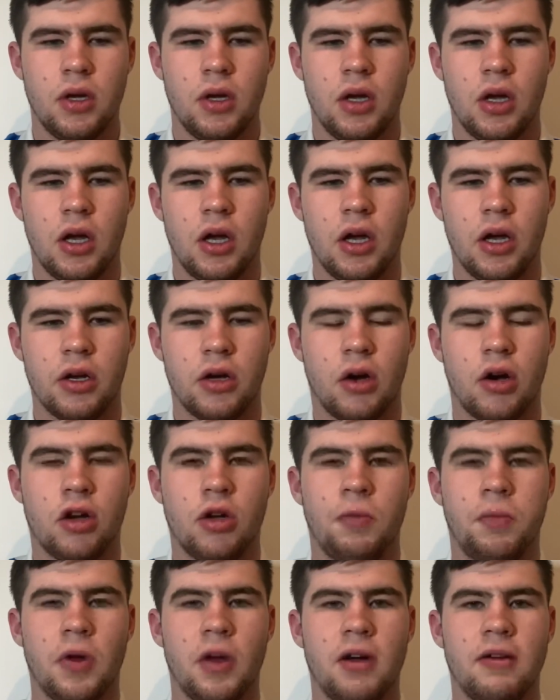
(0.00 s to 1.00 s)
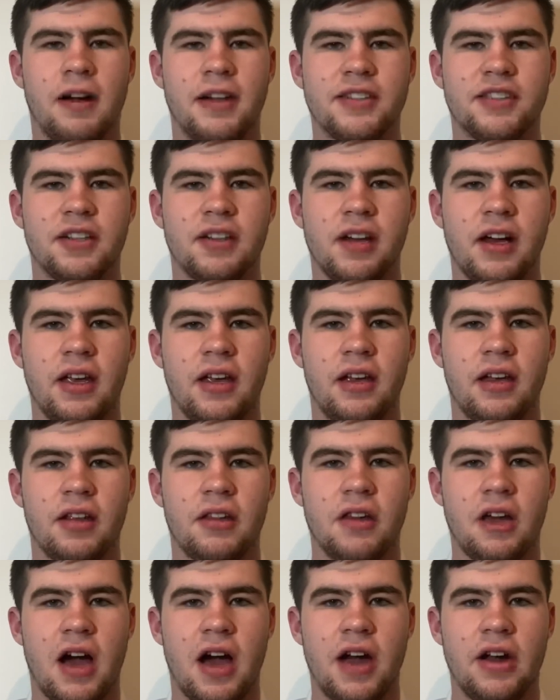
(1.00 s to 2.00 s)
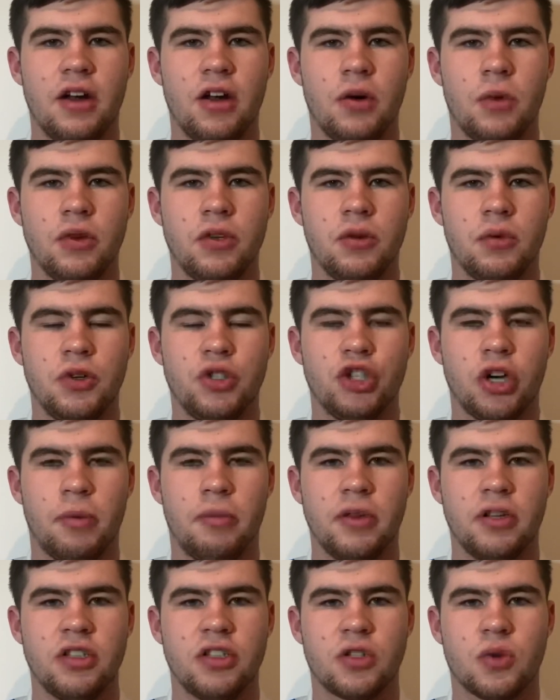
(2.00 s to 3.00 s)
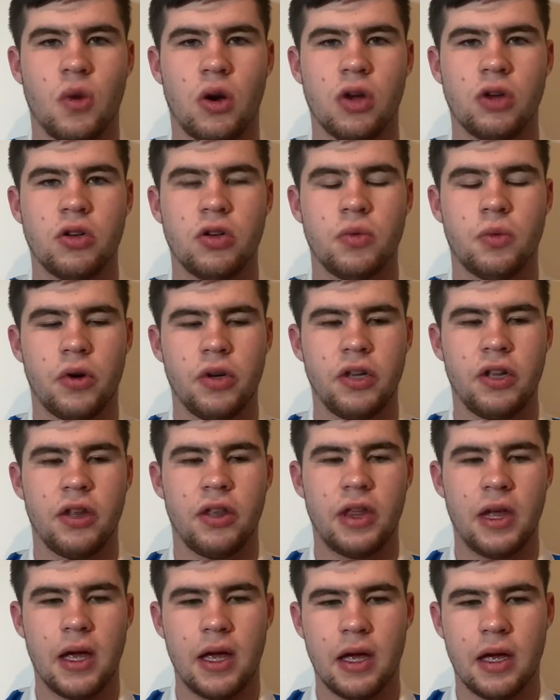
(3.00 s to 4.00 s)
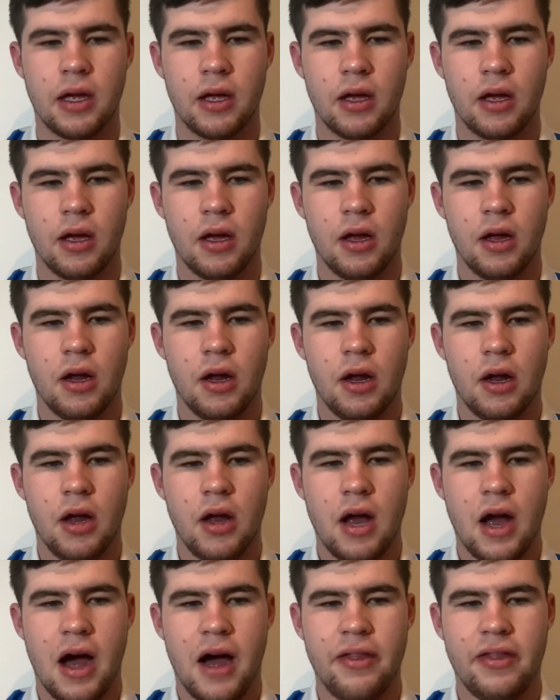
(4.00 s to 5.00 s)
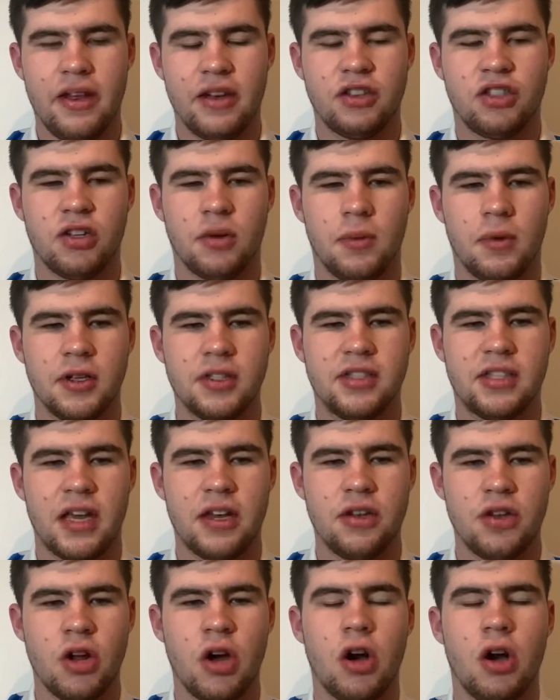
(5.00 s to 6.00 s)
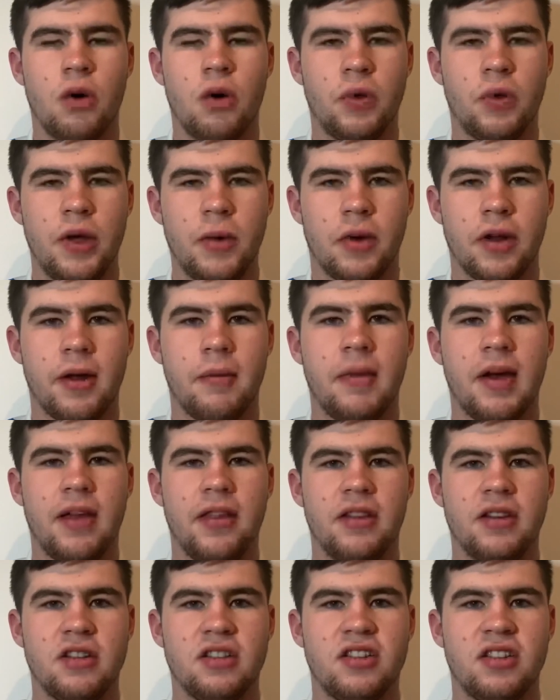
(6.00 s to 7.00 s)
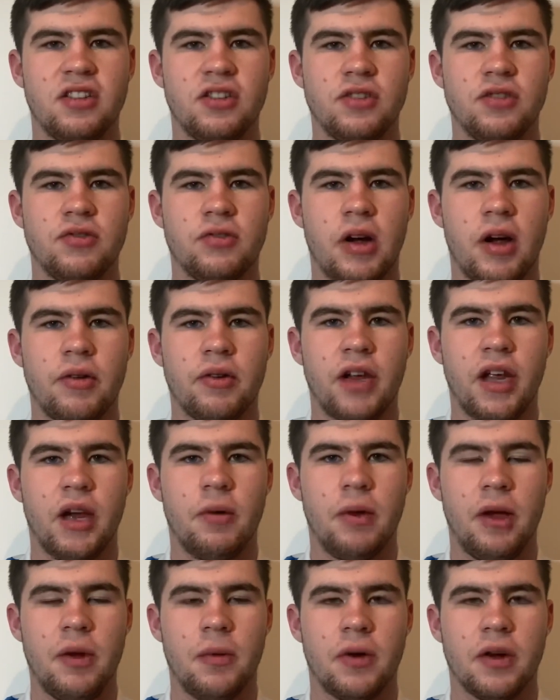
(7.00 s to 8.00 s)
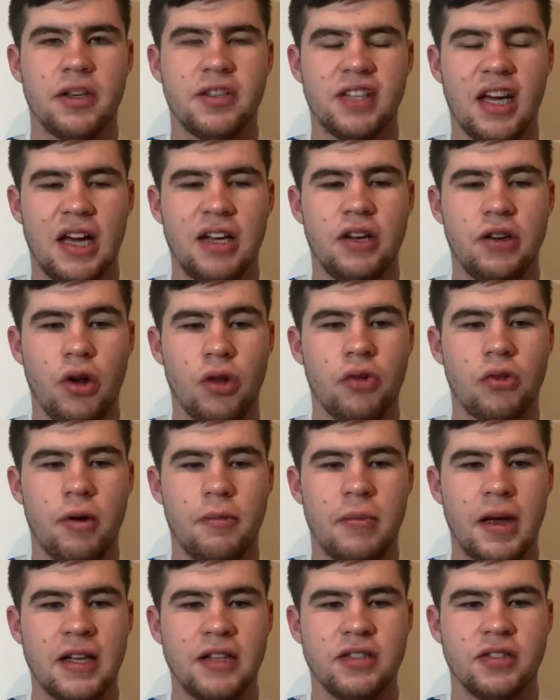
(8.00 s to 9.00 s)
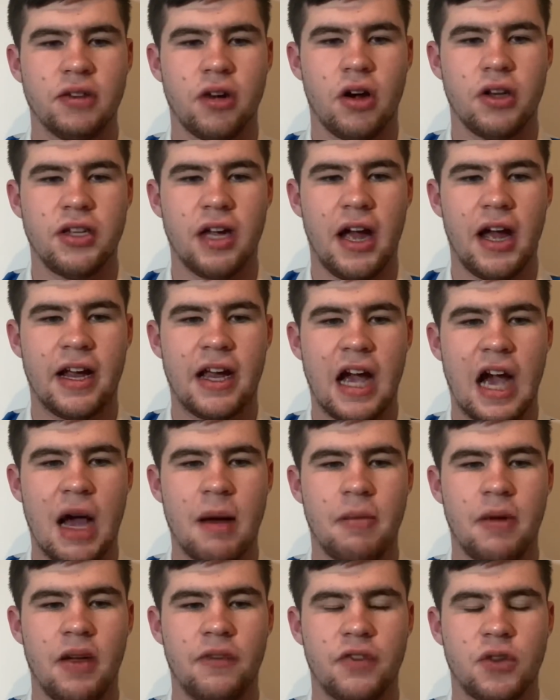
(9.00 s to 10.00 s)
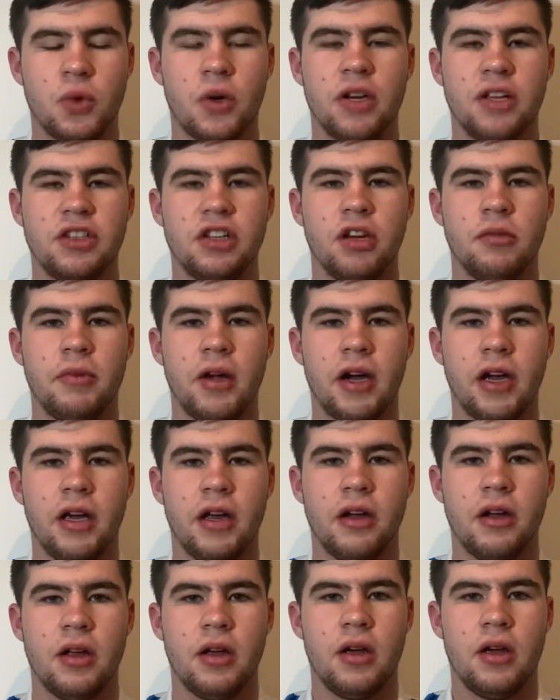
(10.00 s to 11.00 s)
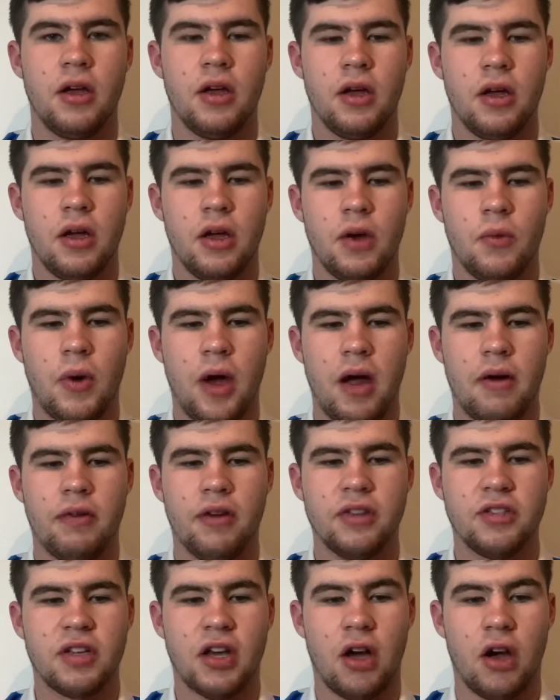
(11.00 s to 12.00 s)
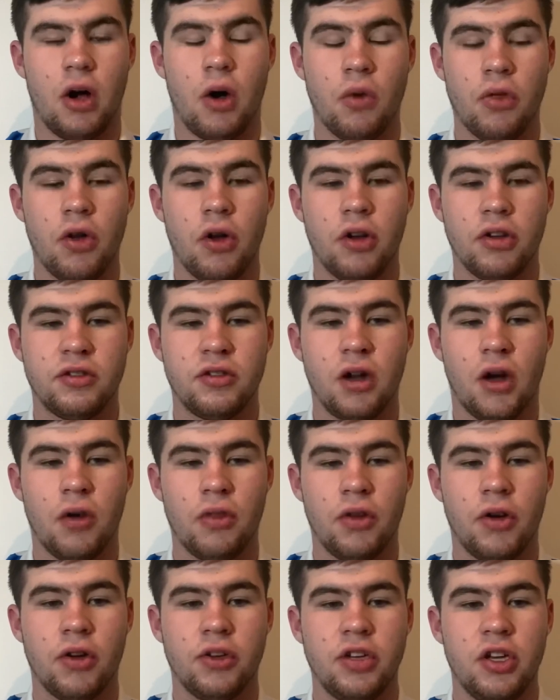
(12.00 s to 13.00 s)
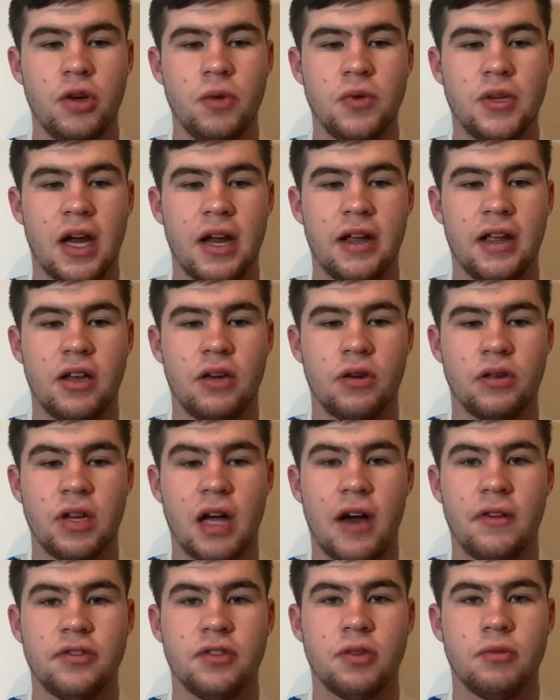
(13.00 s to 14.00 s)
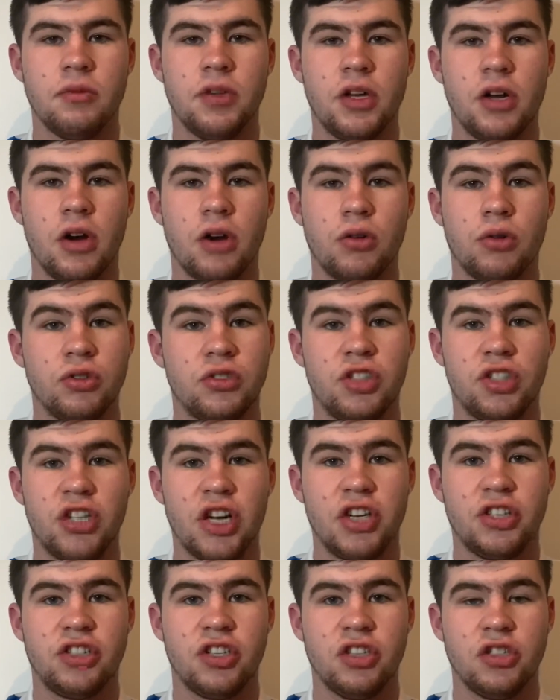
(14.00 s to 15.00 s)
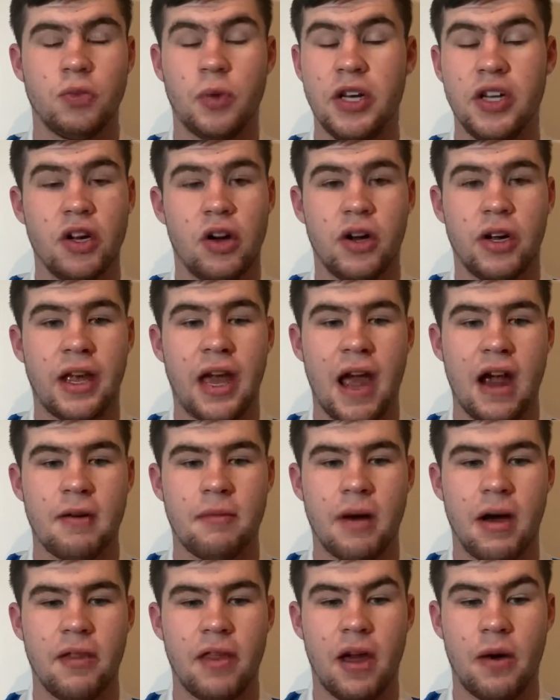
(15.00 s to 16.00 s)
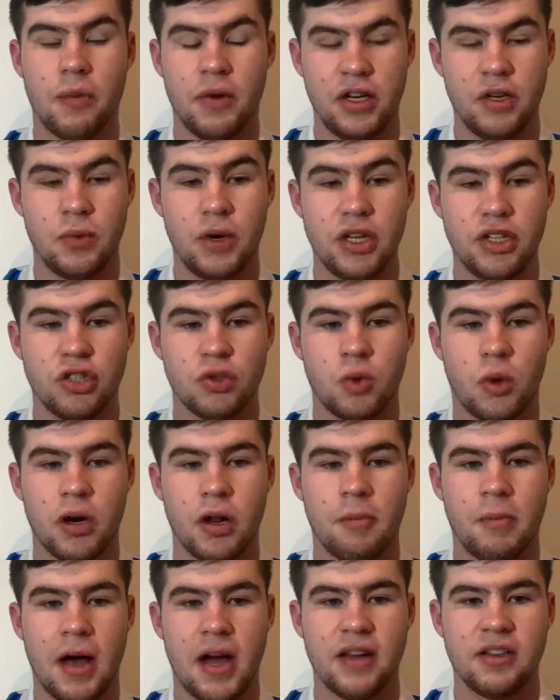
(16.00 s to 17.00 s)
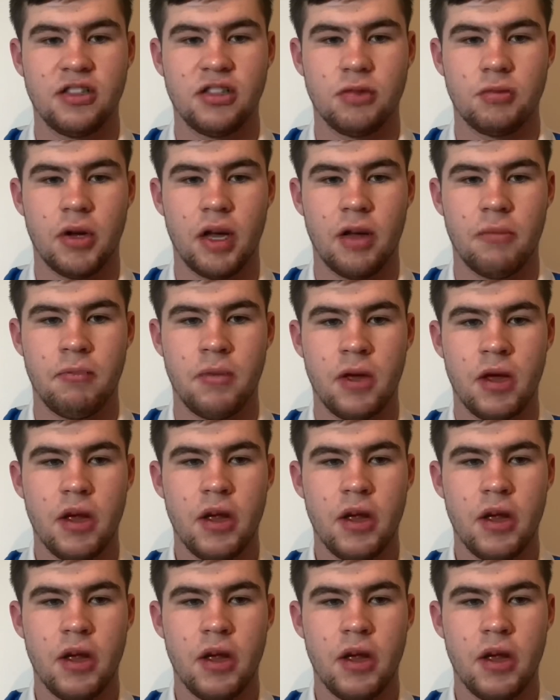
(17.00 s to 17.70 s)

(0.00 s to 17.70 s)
Got a couple of lads at Lincoln that I know would do a job in this squad. What do you think? And then someone said, no, want to make the decisions around here. We want to sign another Mbenza or Diakabe for 22 million. Whereas, although you, Danny, could have some, you know, good suggestions, we don't care about that. We just want to buy some